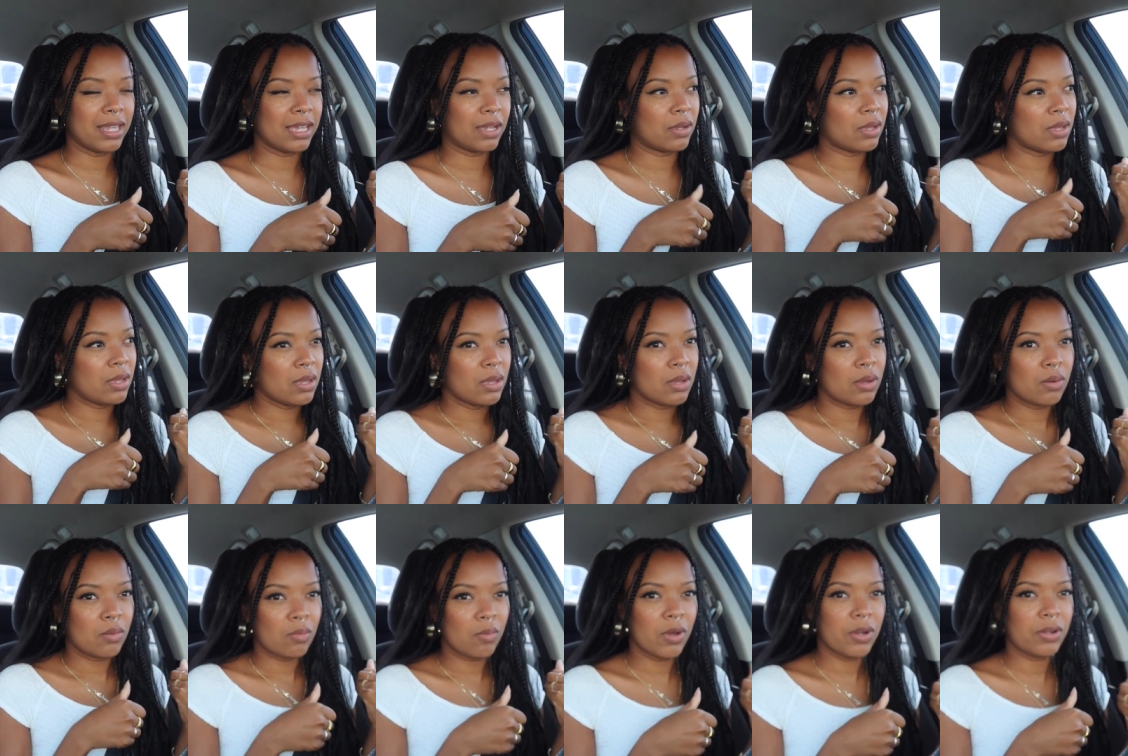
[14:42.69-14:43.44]
Like,
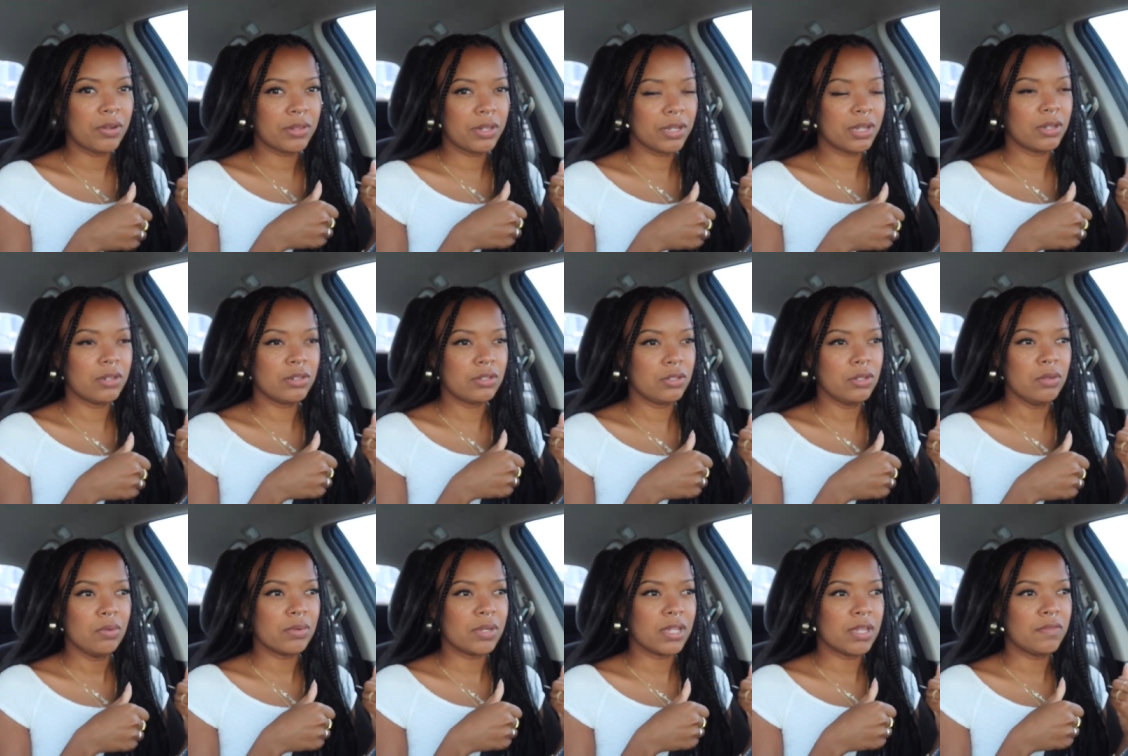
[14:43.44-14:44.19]
what are they gonna
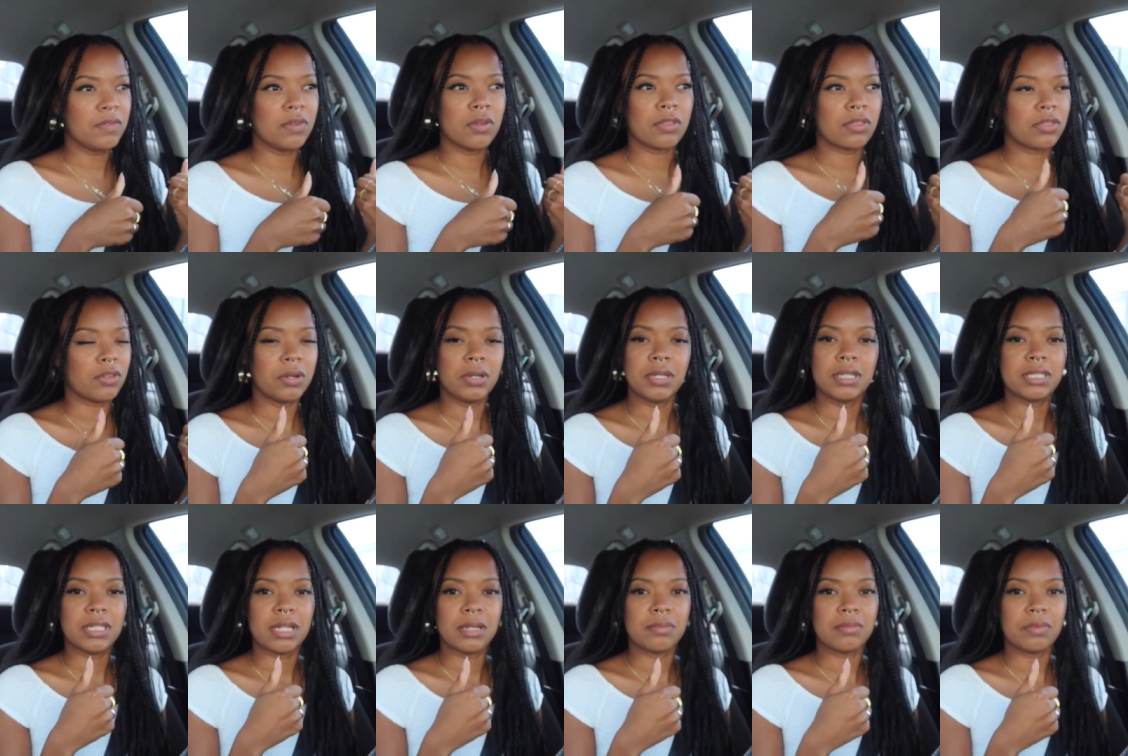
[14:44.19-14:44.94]
do? Give you a
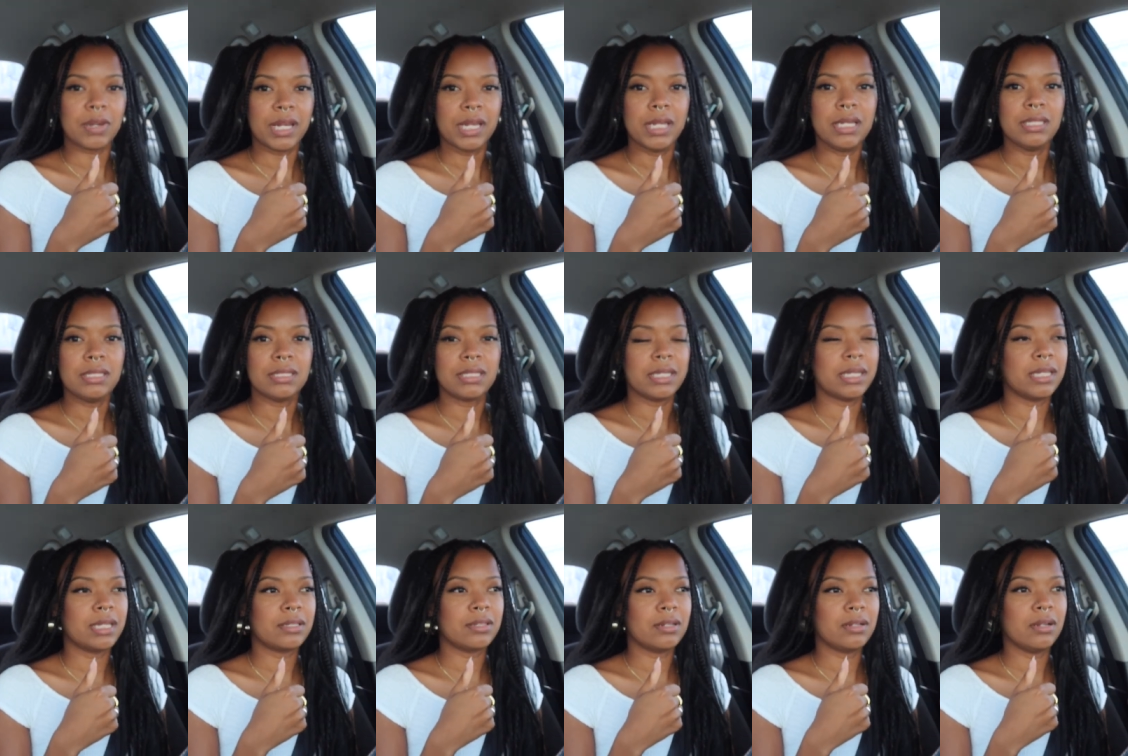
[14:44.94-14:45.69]
30 cent raise?
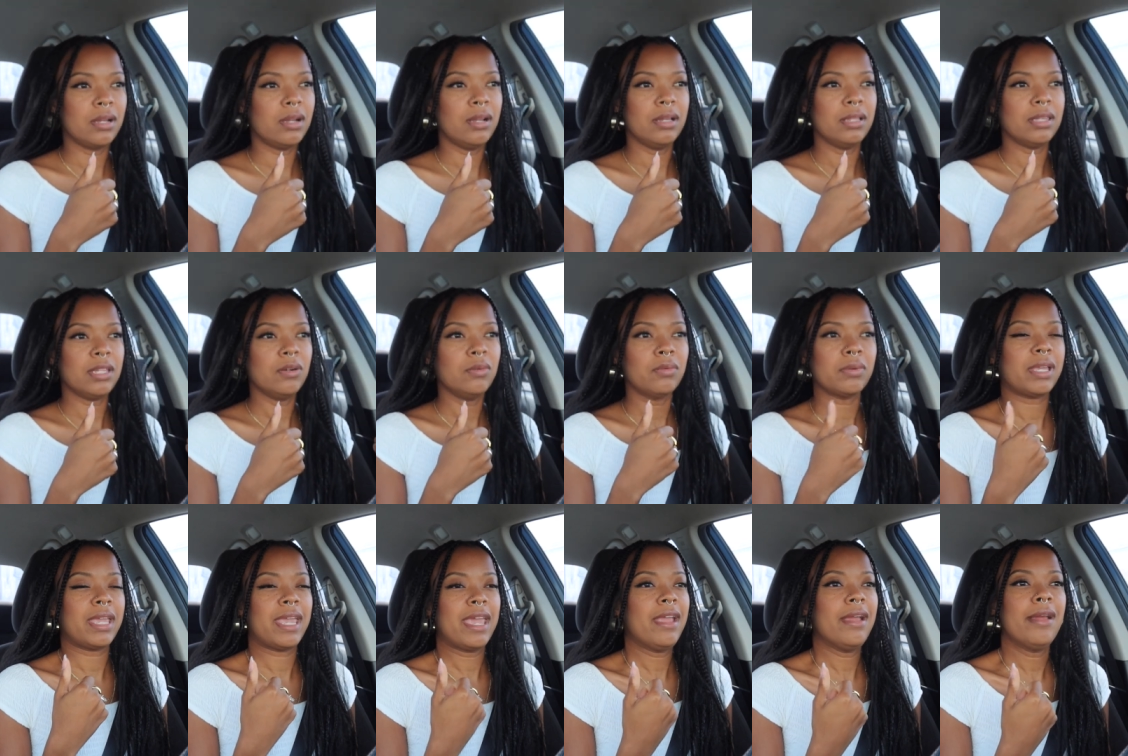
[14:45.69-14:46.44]
Like they're not they
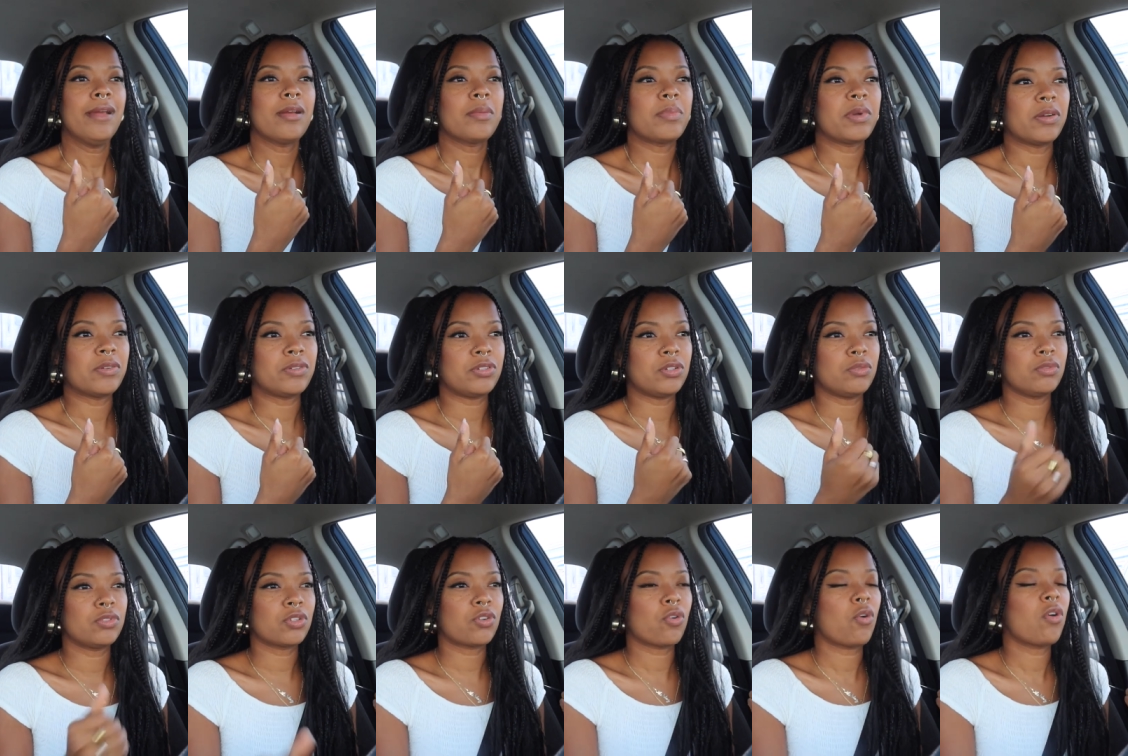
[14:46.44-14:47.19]
don't care about
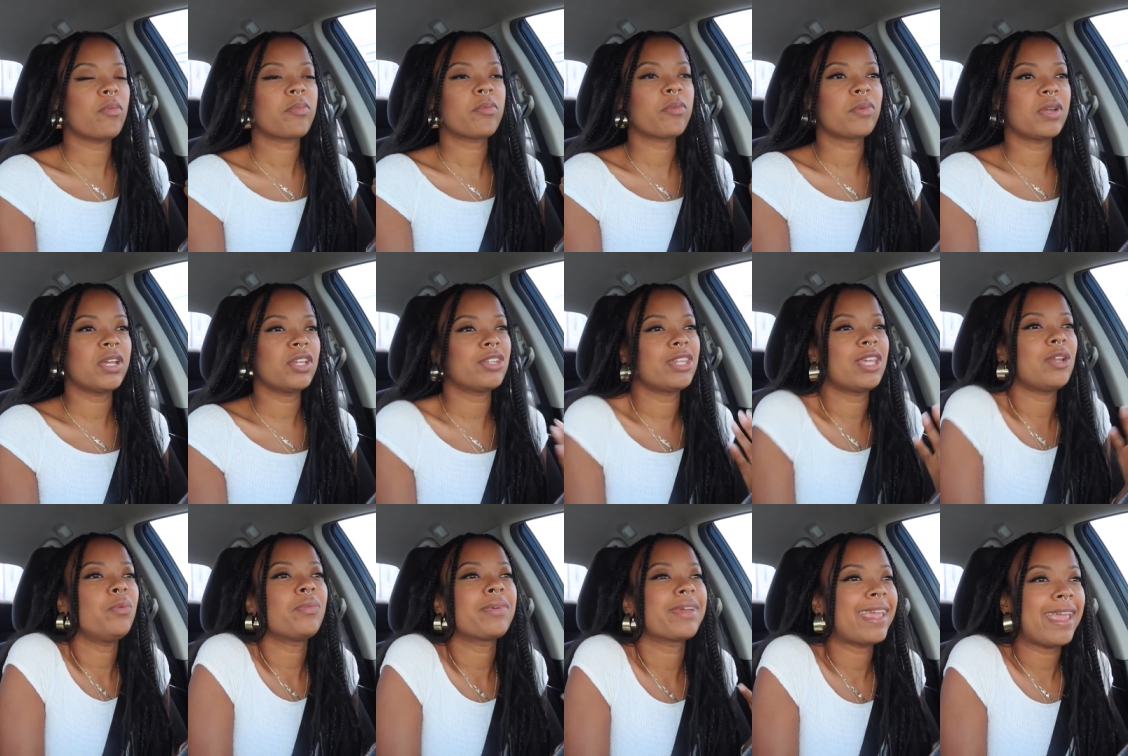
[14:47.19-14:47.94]
you. It's a corporate
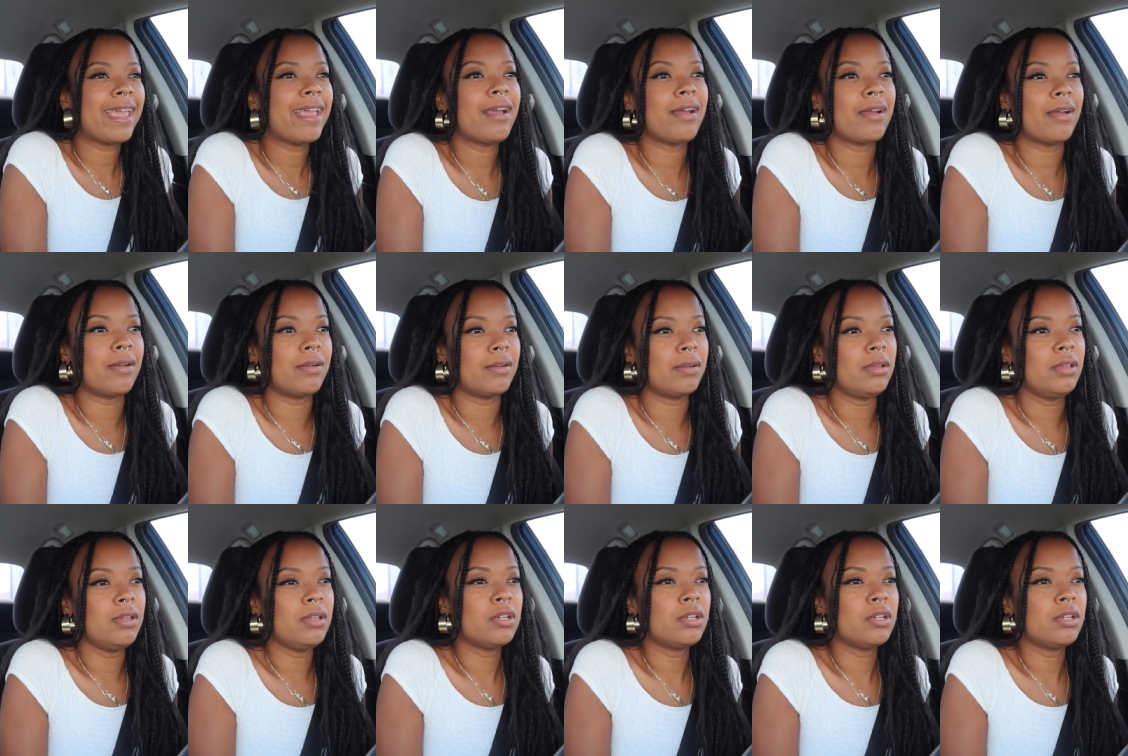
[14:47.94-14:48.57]
they don't care.